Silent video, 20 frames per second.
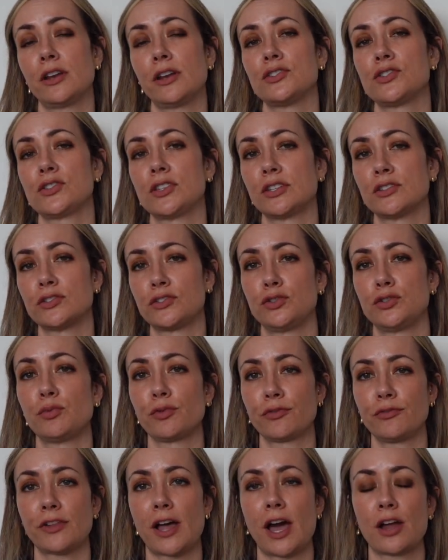I just think it's super
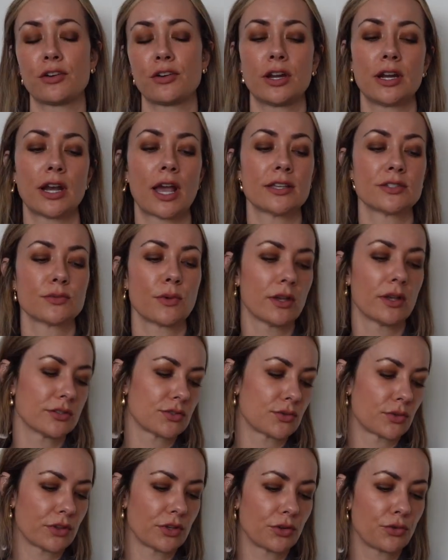flattering, as well as
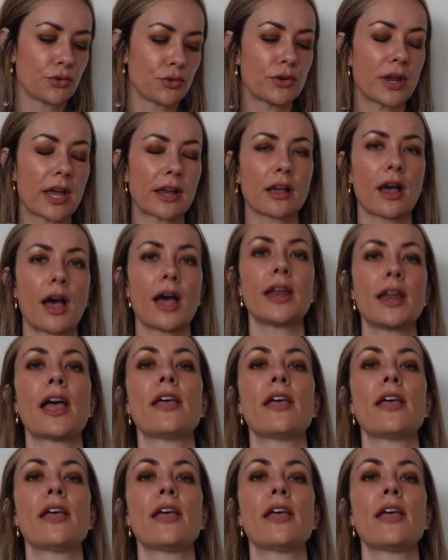sort of the crew neck cut.